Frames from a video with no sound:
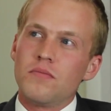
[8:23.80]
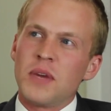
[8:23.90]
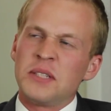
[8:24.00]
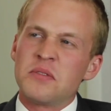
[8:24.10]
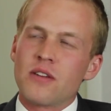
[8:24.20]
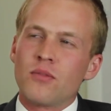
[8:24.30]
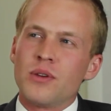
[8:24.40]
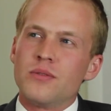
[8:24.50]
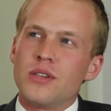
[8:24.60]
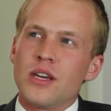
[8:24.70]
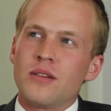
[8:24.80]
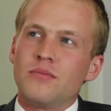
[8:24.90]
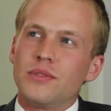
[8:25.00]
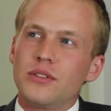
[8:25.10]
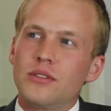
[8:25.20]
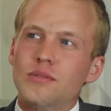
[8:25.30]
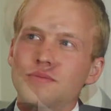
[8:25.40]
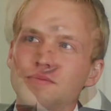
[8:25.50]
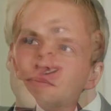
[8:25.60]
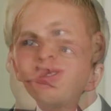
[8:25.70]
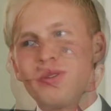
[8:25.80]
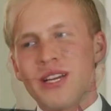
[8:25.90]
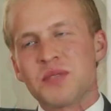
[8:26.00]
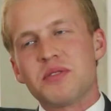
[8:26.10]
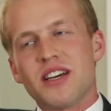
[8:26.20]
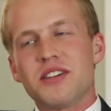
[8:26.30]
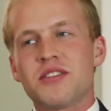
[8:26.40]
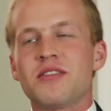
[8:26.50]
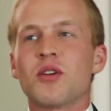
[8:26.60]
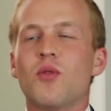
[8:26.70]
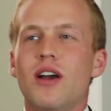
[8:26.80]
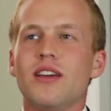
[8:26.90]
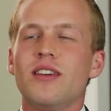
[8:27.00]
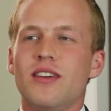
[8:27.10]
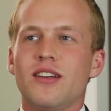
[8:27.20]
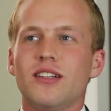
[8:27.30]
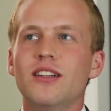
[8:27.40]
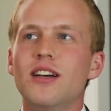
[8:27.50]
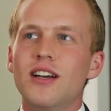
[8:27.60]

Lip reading: and several museums. So transportation in Guayaquil.